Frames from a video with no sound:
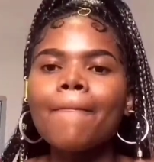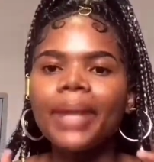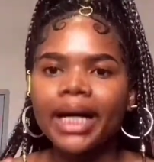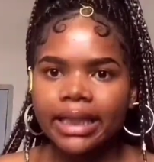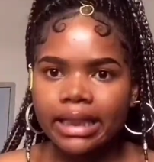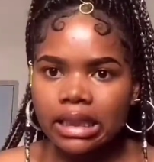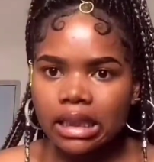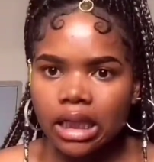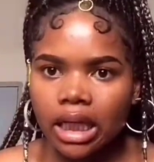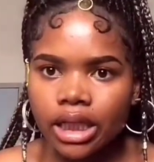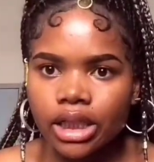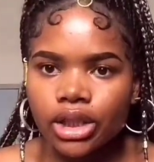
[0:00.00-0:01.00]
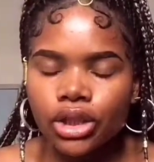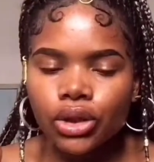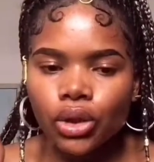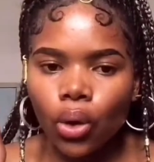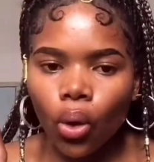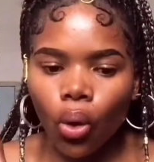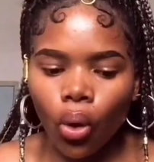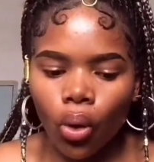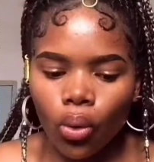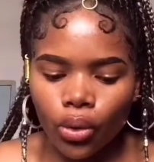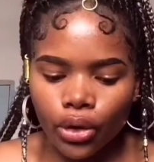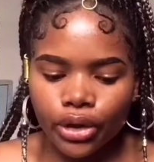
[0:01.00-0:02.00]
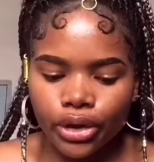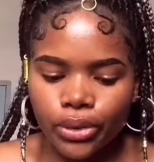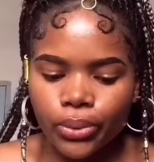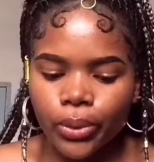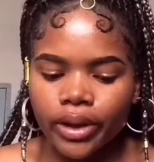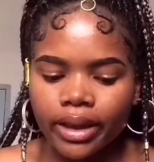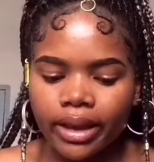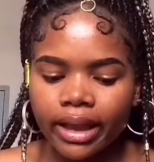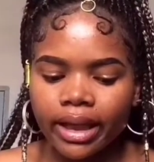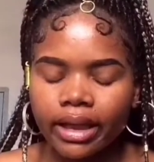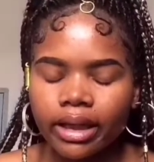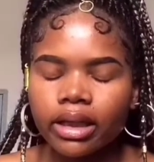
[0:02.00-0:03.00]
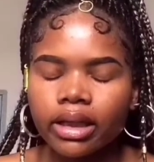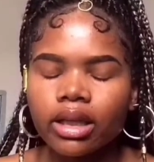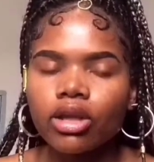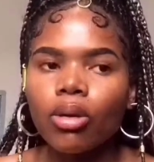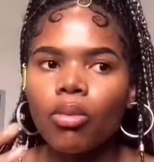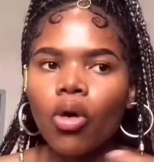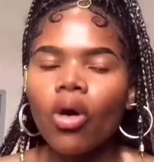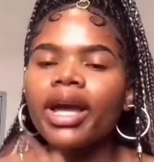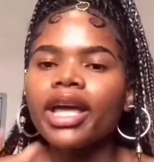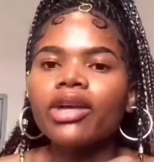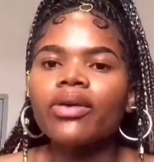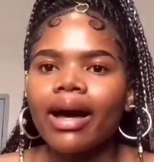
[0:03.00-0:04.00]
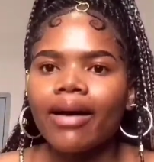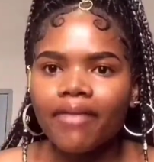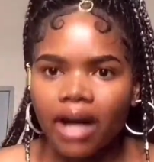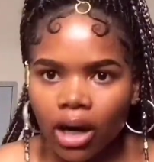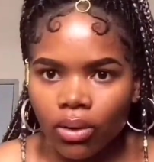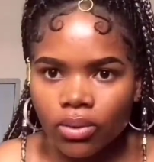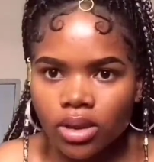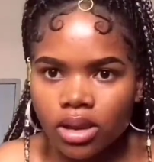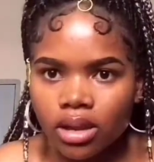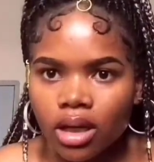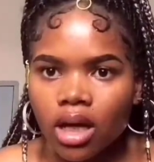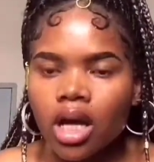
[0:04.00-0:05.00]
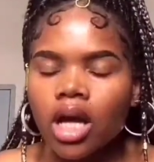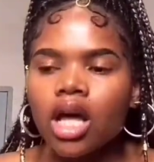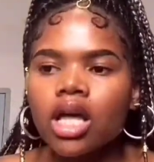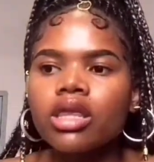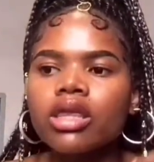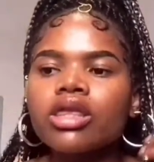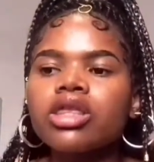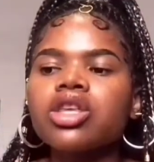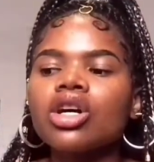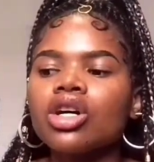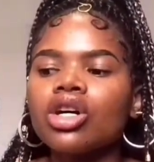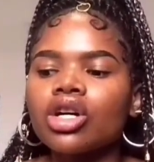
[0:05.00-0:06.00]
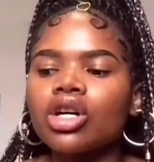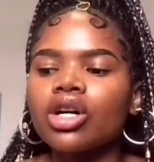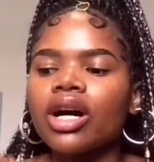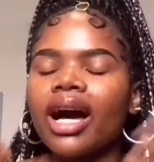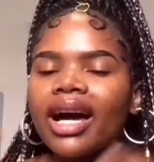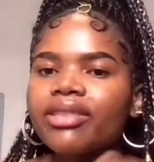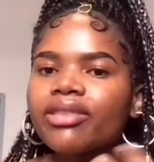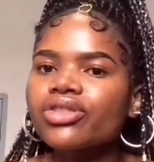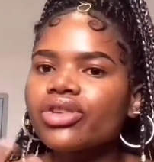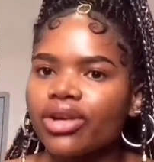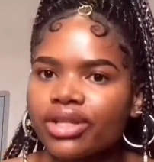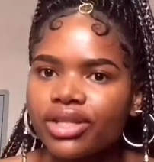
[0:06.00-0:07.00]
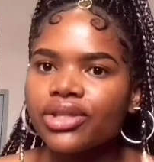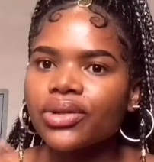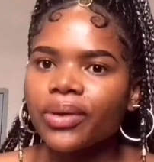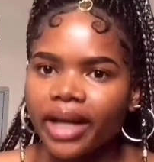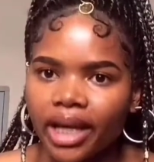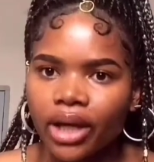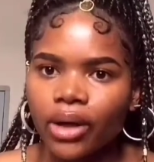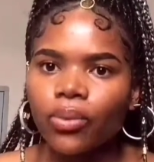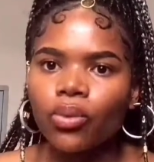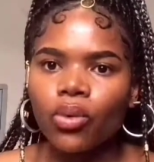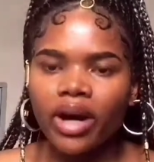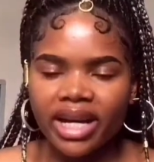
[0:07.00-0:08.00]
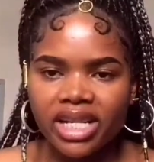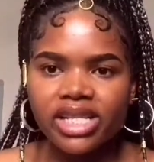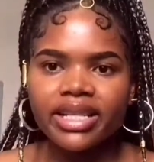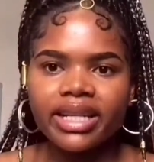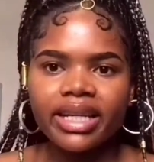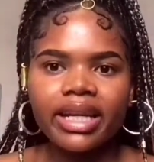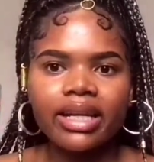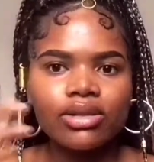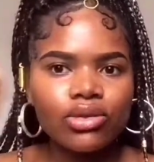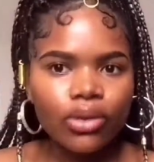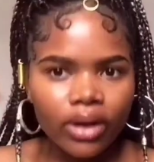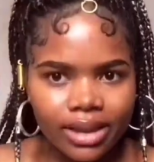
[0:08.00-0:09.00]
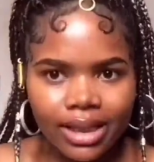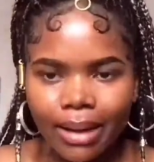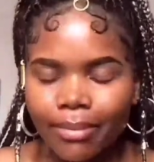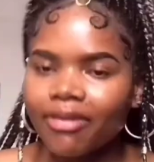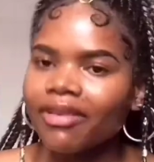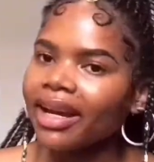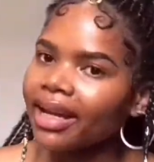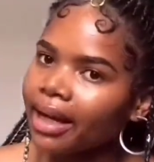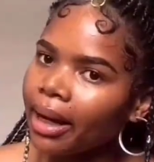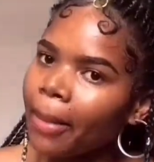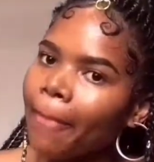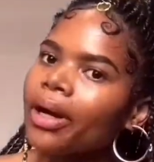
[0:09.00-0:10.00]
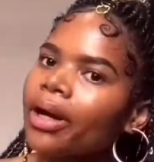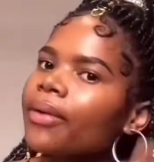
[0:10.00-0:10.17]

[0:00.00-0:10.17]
but it all works with, like, the more hair you have out, the higher the chances your hair will actually start flying up